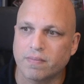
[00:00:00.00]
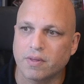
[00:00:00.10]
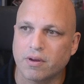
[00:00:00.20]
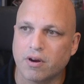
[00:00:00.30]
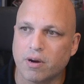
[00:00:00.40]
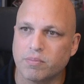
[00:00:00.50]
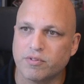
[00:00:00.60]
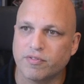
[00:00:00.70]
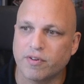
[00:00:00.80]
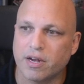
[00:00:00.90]
copy to
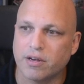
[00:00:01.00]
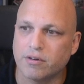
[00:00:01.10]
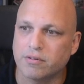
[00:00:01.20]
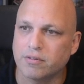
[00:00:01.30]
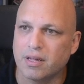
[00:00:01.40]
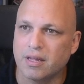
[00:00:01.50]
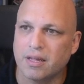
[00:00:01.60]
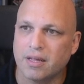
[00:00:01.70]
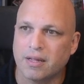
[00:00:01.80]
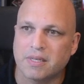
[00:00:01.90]
file,
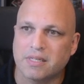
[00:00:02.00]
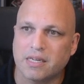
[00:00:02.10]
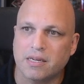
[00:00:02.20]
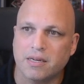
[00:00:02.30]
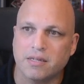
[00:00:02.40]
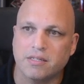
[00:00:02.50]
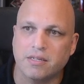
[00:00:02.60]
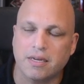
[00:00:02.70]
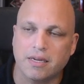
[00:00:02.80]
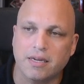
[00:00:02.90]
see,
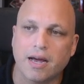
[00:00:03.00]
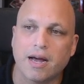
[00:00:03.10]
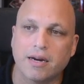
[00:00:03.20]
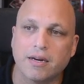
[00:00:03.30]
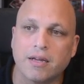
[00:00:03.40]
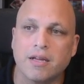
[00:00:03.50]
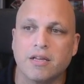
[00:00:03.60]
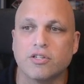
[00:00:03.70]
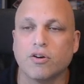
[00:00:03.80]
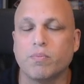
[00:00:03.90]
DER.
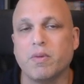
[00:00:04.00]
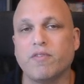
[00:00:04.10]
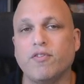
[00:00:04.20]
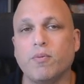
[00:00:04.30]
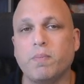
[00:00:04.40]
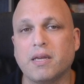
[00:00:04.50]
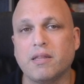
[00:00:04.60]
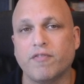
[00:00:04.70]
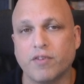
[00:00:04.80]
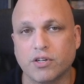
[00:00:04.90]
So if you pick the
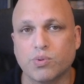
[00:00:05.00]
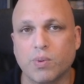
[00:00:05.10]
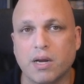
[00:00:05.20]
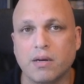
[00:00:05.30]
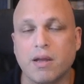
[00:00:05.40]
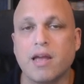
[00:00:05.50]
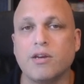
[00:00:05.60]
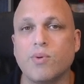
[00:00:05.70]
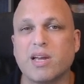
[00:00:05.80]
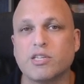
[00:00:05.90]
first one and
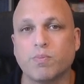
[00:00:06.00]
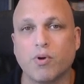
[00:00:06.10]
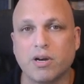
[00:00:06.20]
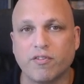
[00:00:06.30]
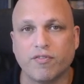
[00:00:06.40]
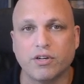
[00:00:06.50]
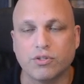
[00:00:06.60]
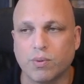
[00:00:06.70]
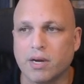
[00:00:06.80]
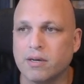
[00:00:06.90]
you export the
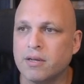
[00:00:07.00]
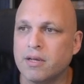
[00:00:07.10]
first one,